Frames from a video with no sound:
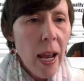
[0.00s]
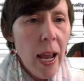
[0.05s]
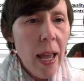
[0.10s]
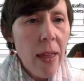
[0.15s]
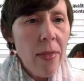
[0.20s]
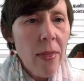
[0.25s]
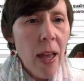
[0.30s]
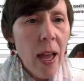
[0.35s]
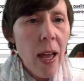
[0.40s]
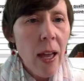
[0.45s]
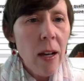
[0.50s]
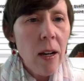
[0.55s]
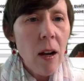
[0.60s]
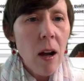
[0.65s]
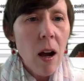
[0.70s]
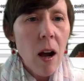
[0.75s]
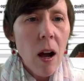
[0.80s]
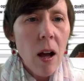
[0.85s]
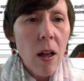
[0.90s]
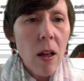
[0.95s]
And
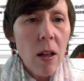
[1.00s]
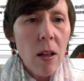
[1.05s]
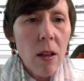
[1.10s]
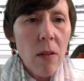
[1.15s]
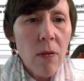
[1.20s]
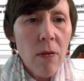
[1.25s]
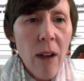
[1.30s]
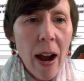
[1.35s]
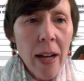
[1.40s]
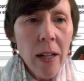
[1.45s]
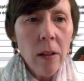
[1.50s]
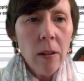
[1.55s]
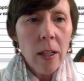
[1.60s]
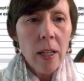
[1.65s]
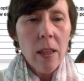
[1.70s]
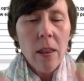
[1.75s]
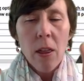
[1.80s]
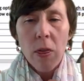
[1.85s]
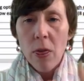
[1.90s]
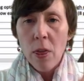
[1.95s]
then
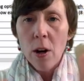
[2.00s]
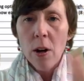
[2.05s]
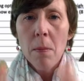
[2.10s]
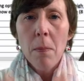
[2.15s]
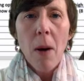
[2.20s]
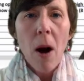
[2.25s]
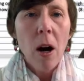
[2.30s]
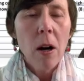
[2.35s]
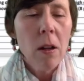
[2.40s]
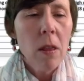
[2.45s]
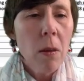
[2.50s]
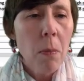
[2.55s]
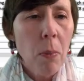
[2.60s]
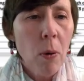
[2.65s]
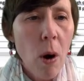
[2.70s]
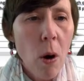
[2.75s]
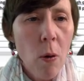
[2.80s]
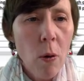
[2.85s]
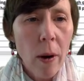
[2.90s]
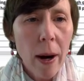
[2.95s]
finally, the third part of the
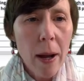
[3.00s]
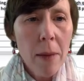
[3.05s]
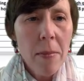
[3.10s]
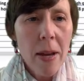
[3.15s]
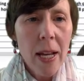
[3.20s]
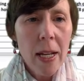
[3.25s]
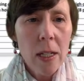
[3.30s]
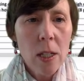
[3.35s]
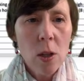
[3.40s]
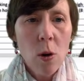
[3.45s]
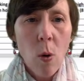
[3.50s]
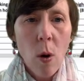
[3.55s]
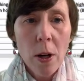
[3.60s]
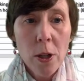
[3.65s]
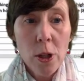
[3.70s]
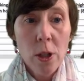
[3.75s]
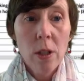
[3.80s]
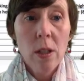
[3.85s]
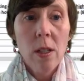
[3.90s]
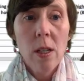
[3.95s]
program is
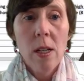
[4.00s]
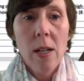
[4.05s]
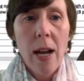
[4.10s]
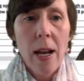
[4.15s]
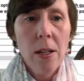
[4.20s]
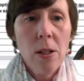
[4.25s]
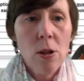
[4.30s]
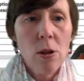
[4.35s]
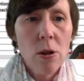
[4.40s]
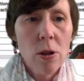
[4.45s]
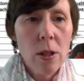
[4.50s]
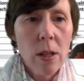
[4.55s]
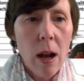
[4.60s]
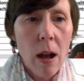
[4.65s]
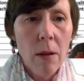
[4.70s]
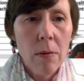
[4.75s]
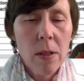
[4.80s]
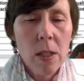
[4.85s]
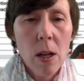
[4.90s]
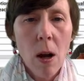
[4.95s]
questions to test yourself.